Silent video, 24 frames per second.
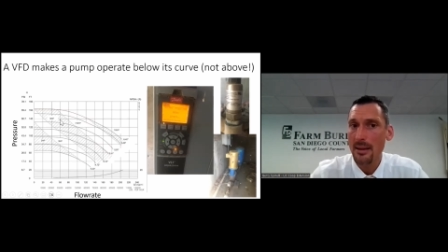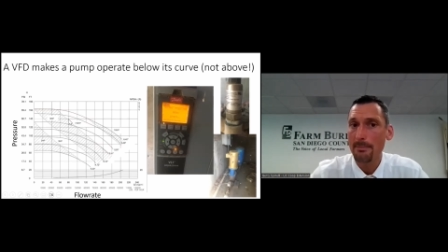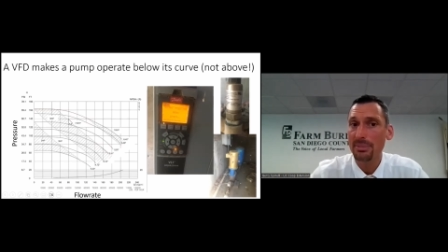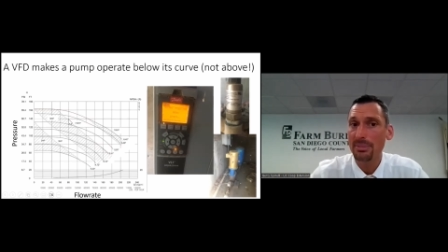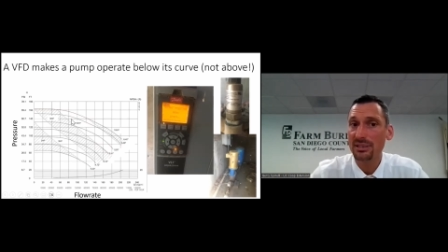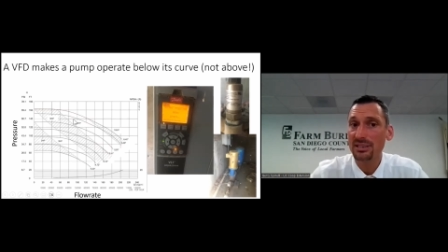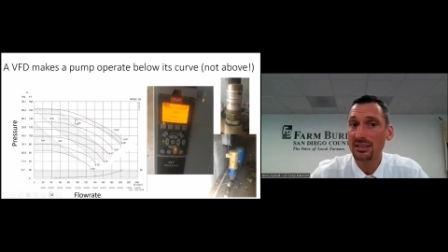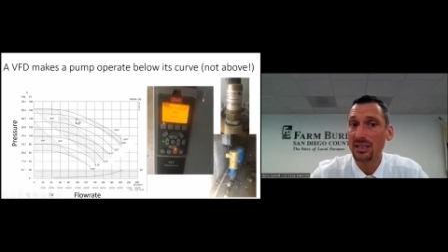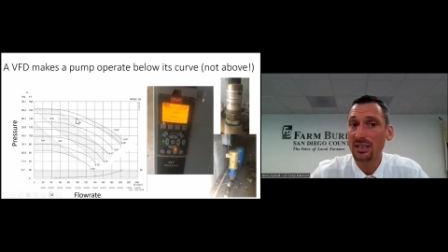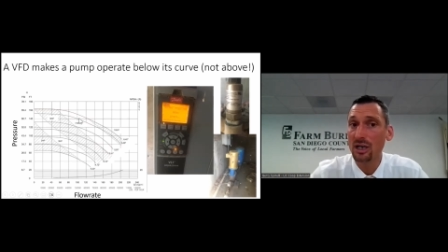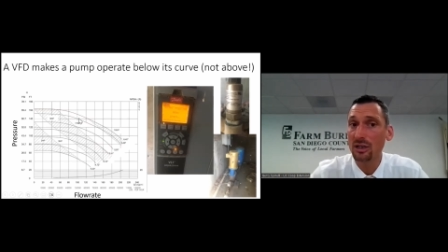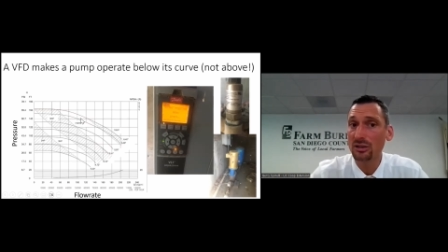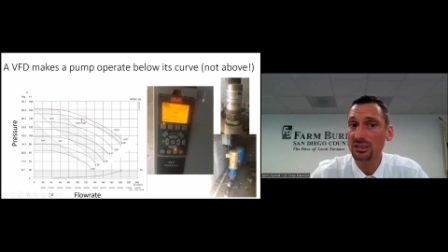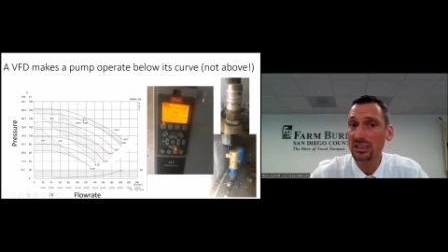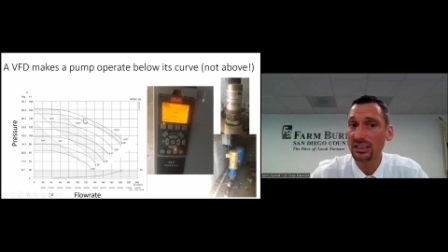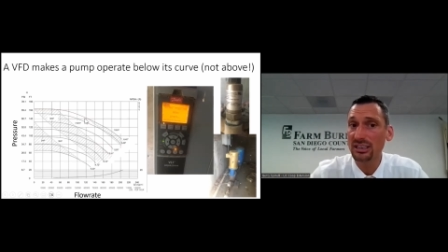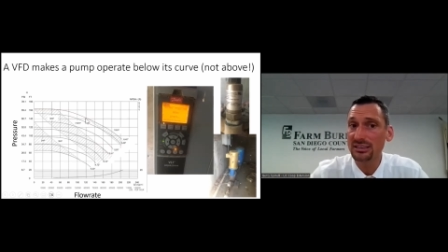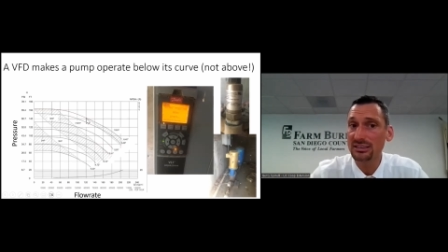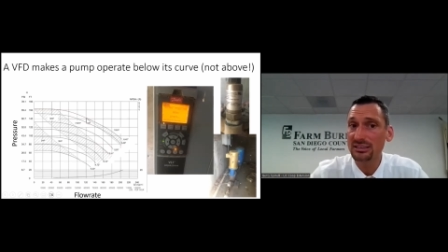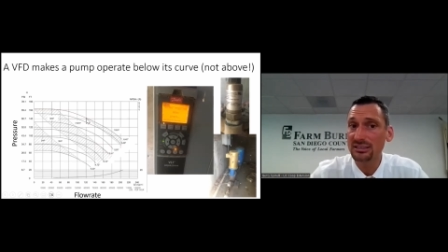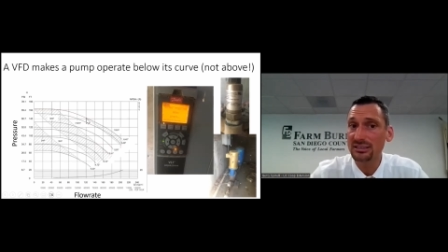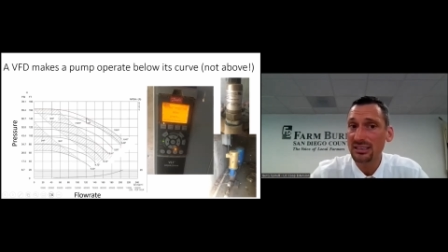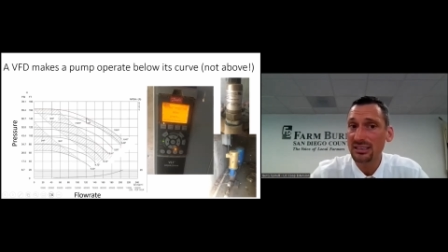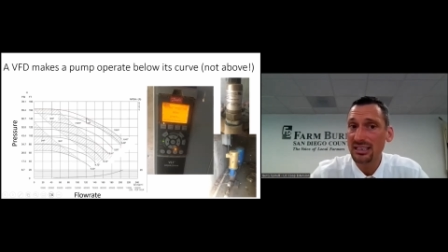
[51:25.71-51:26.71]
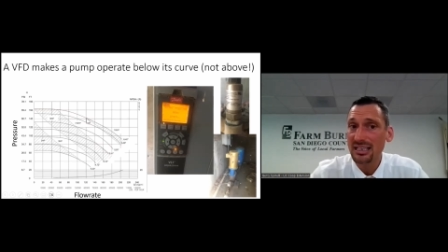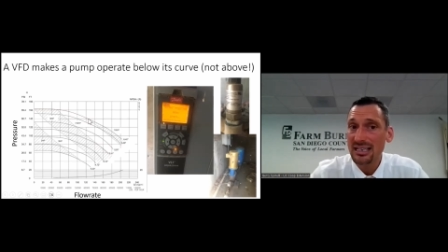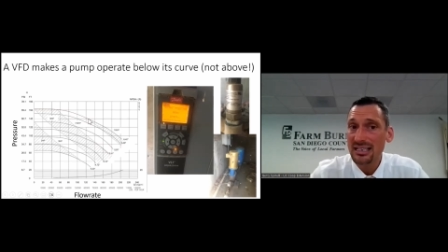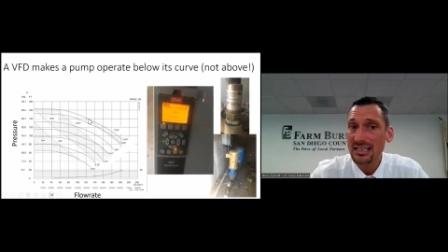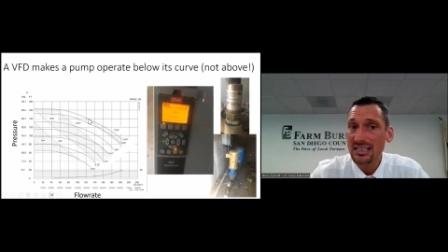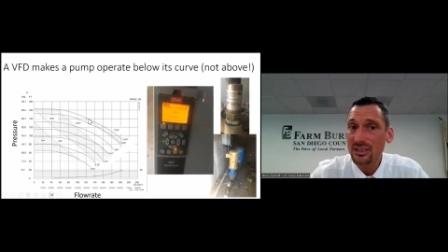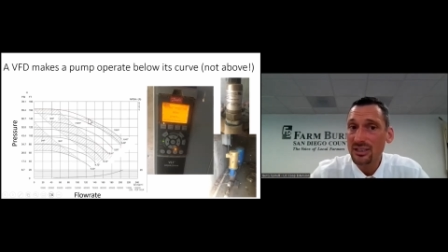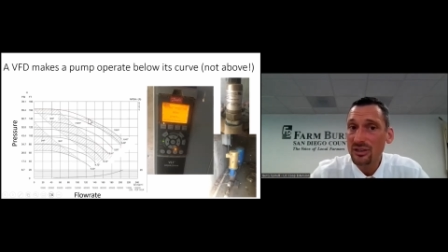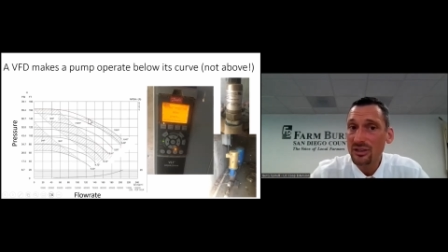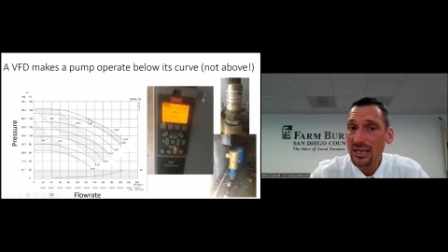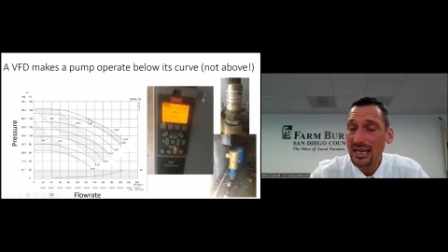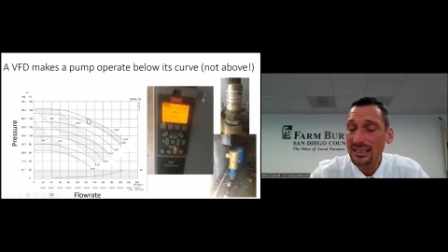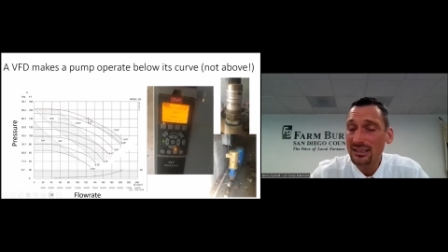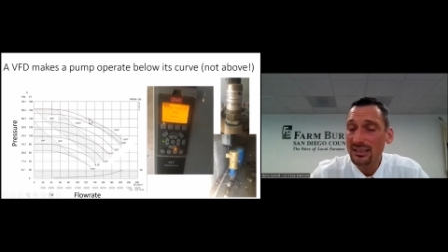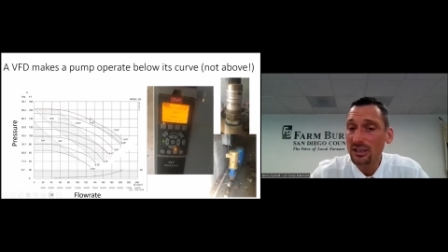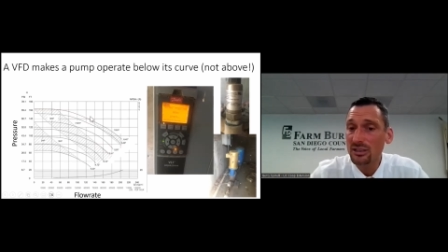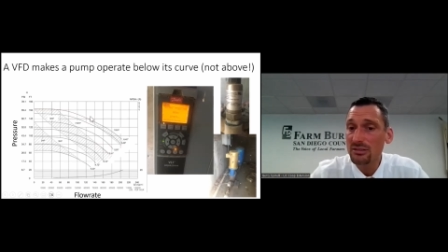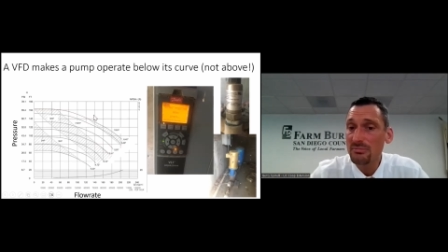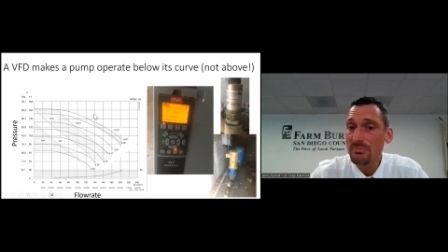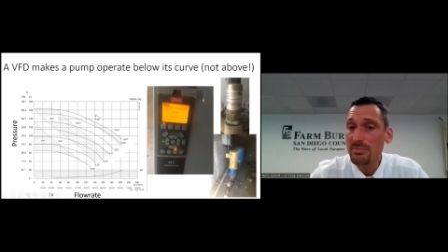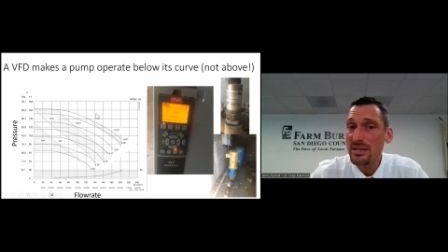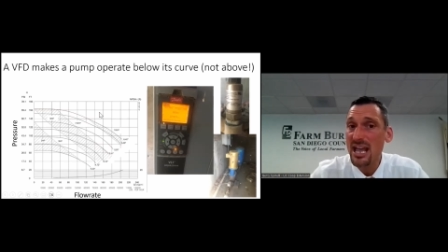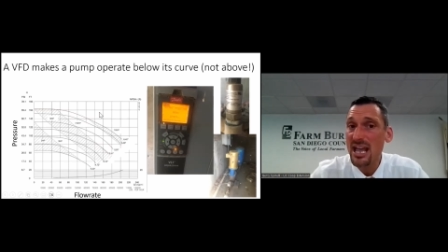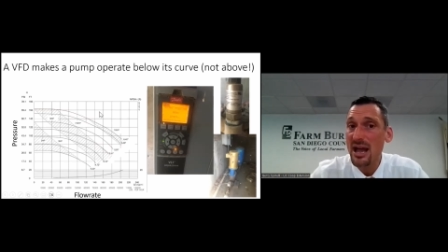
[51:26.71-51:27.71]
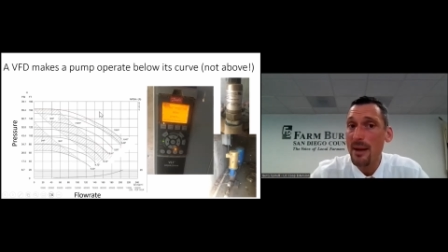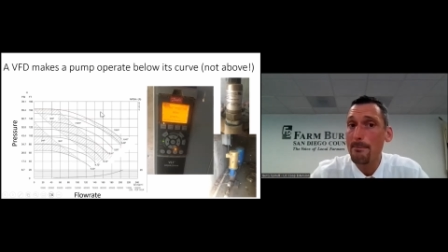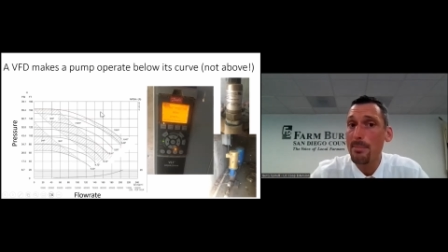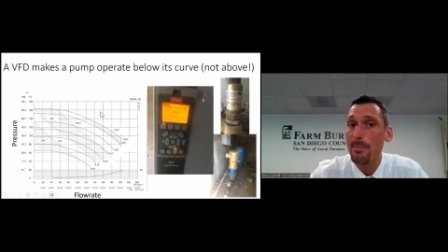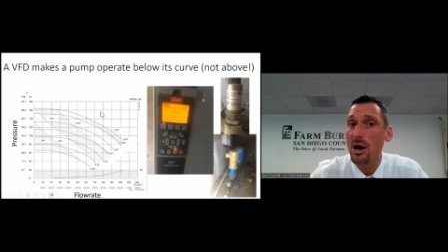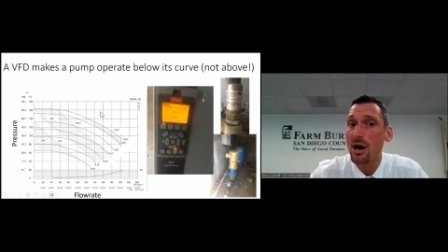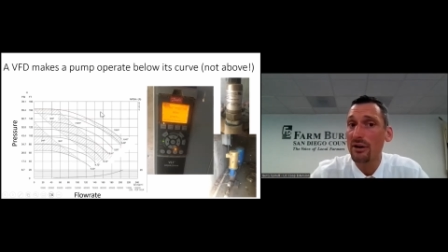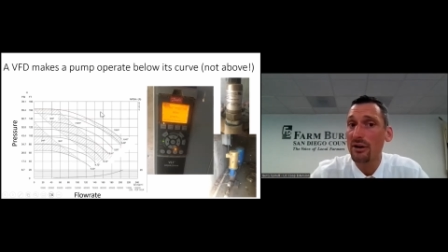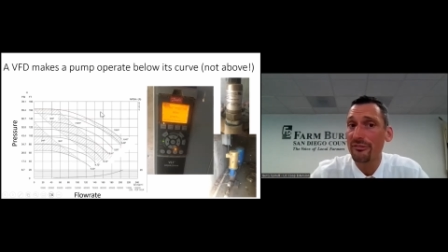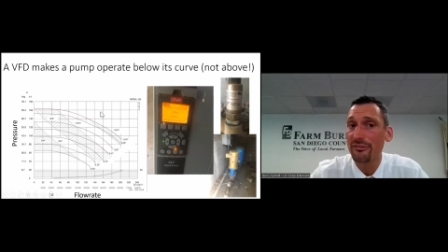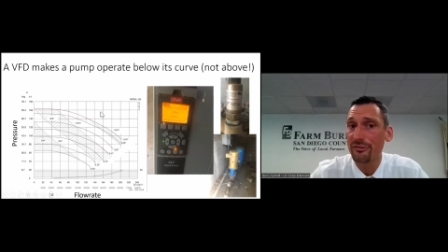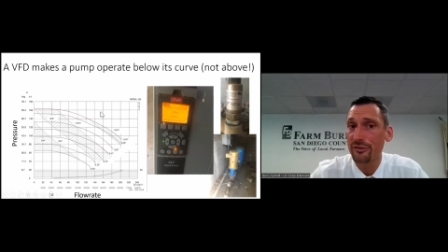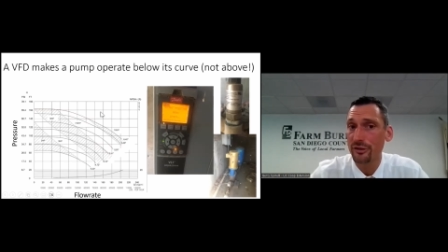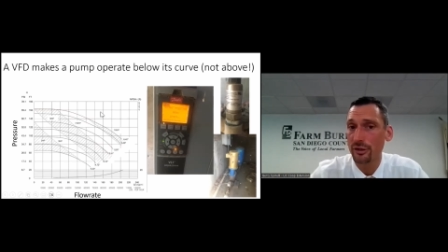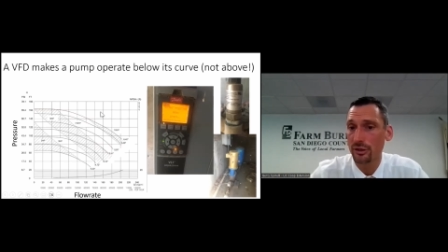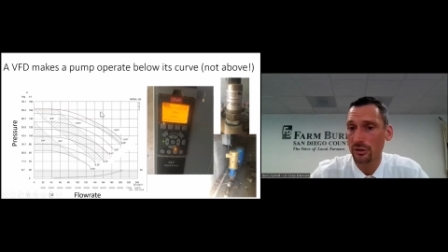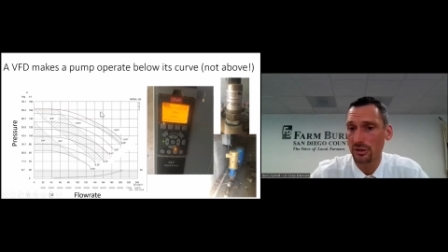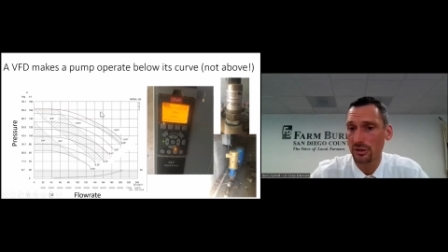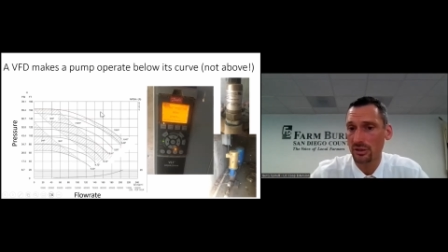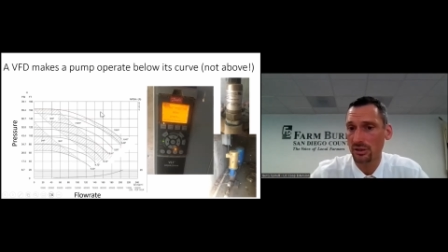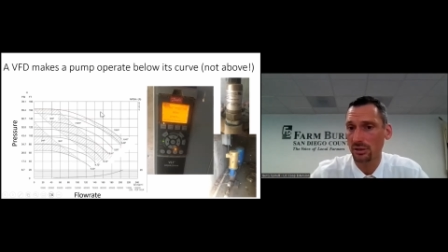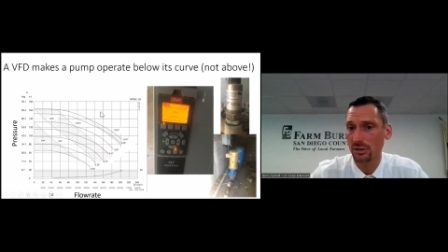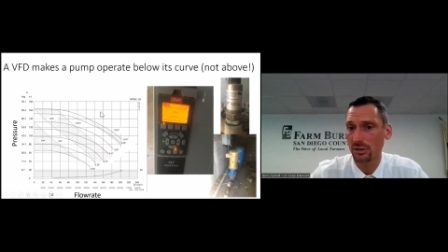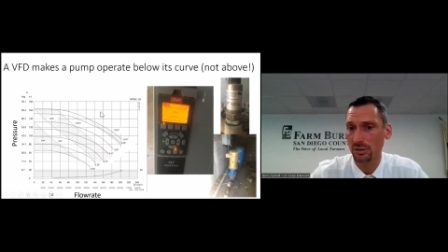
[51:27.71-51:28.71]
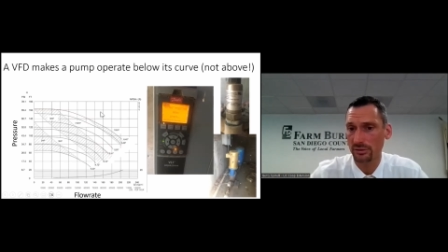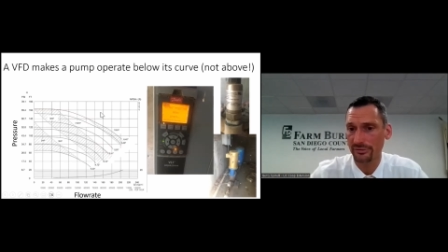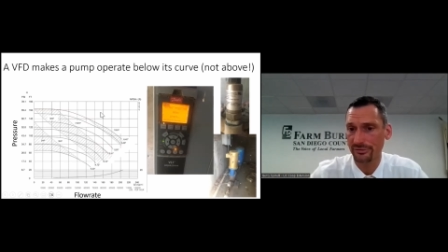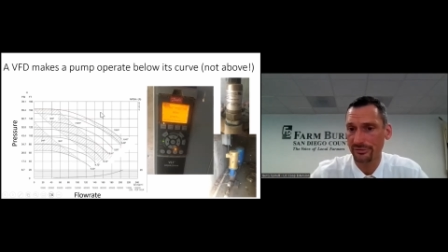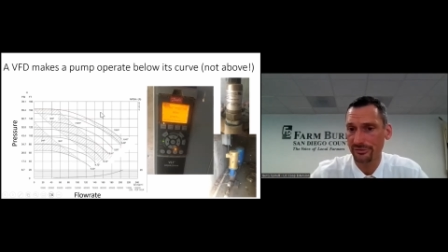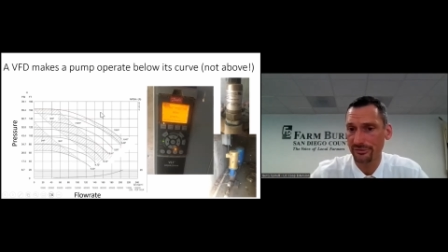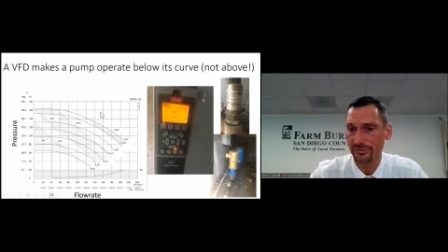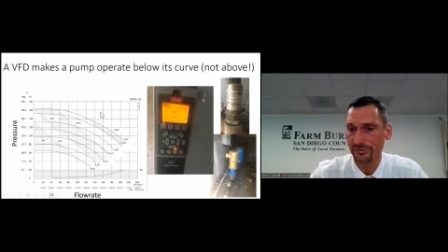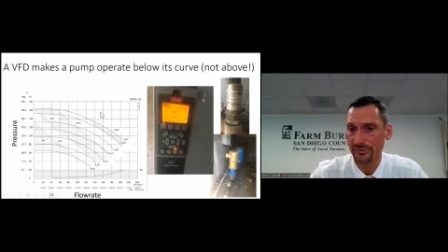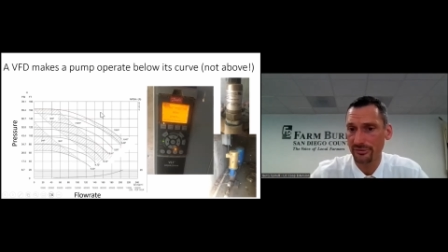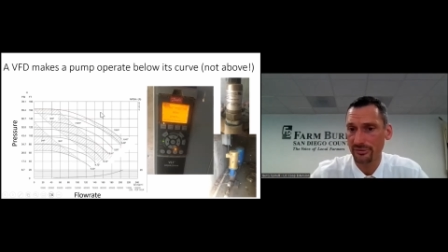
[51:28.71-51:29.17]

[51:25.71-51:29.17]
But notice you cannot be above your curve.